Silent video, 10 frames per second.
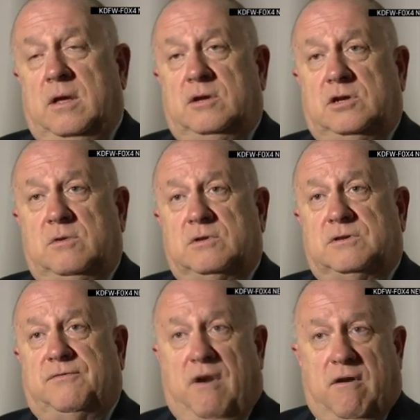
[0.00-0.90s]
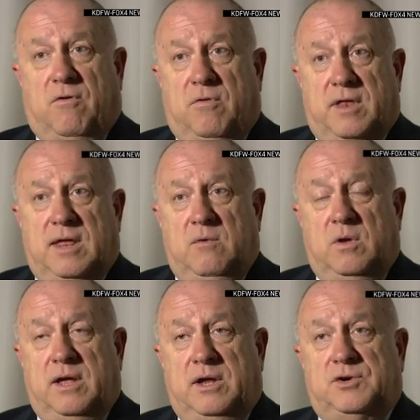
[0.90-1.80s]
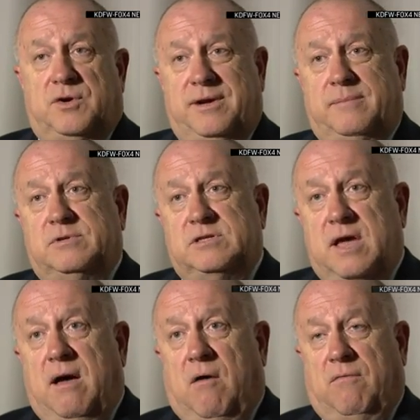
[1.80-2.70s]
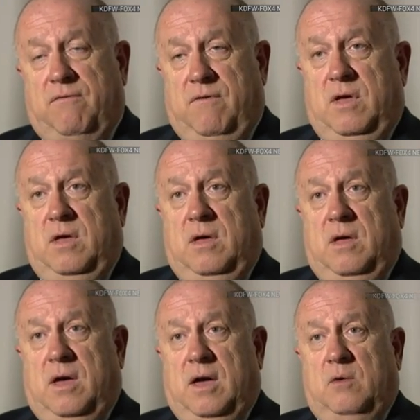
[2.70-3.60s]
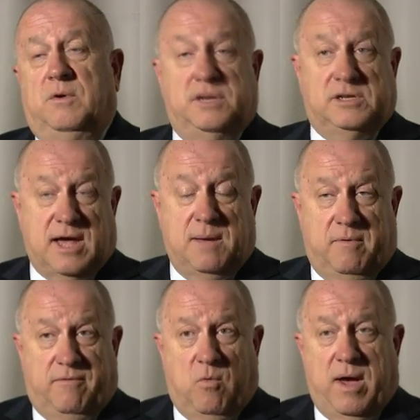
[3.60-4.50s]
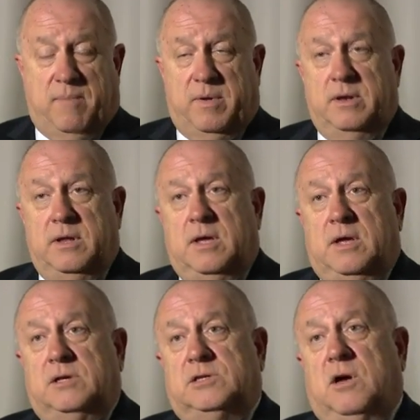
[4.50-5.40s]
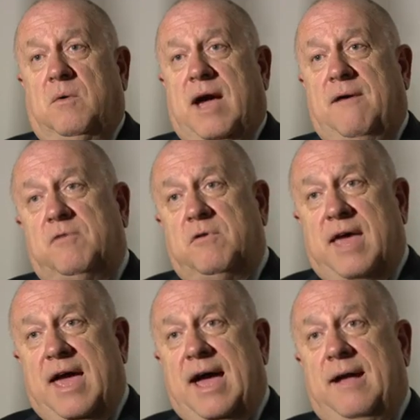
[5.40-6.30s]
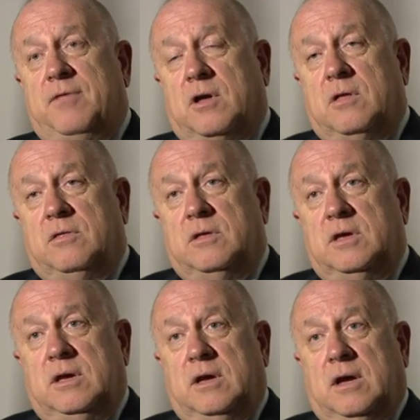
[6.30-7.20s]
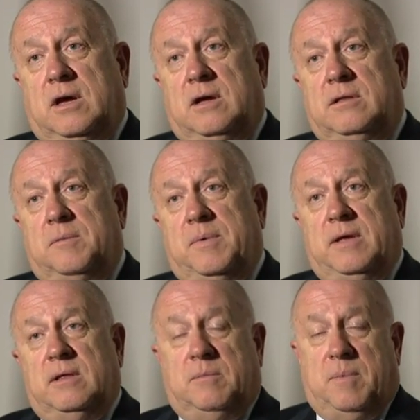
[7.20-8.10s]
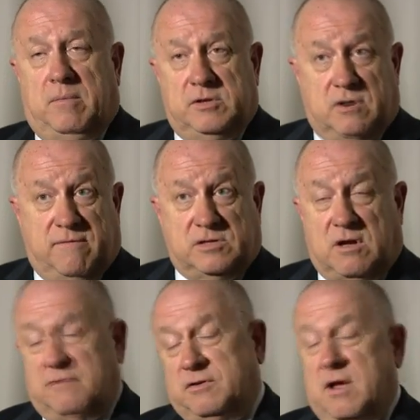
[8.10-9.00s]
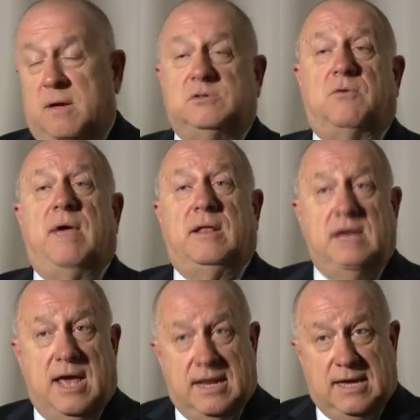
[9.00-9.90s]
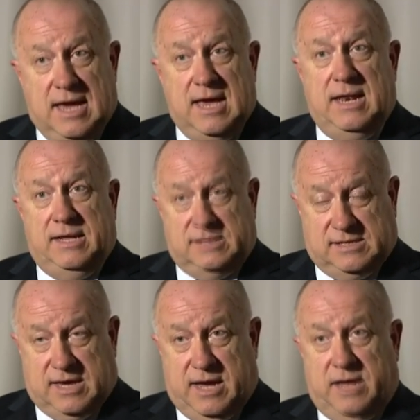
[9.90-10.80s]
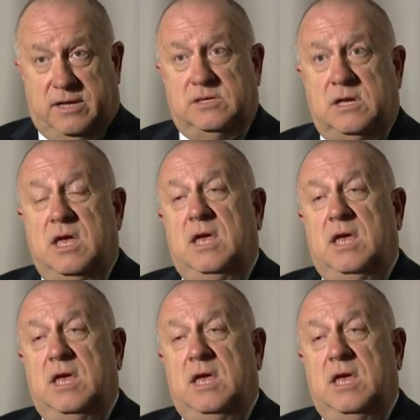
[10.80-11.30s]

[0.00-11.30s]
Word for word: She was fearful that he would injure himself uh, with this type of a weapon. So after that, the, the, uh, the, the public service officer comes around yet again and says,